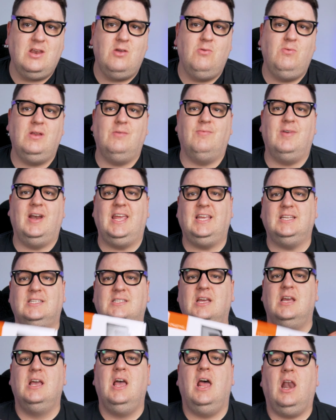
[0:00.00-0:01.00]
newly
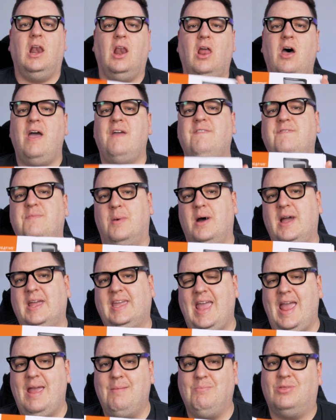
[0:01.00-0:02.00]
released Live
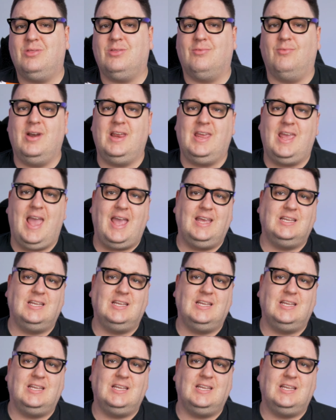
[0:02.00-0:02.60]
Mic M three,